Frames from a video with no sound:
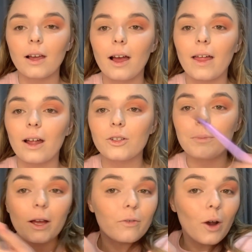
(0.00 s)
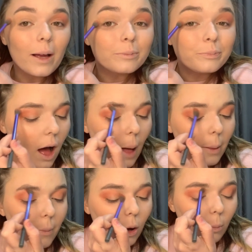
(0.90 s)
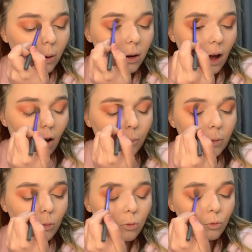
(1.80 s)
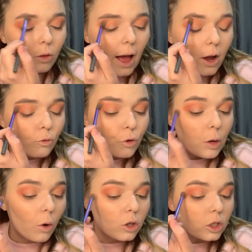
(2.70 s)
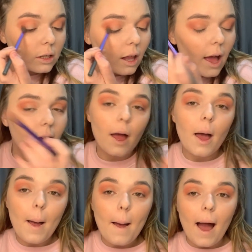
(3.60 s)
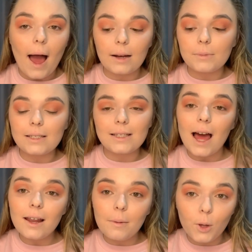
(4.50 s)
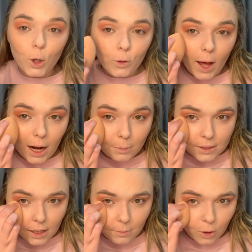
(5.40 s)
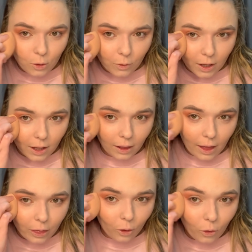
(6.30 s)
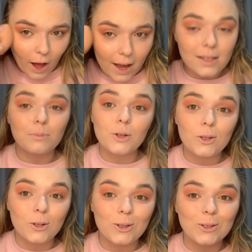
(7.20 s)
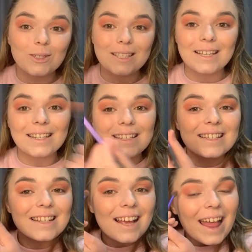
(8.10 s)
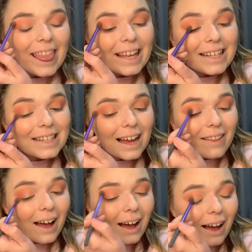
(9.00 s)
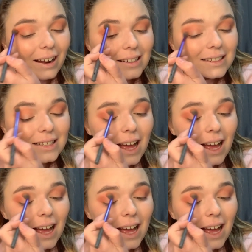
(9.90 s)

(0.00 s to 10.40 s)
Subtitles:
And I'll do my other eye. At the moment, I've been like re-watching like the Hannah Montana movie and like all the High School Musicals and things like that, and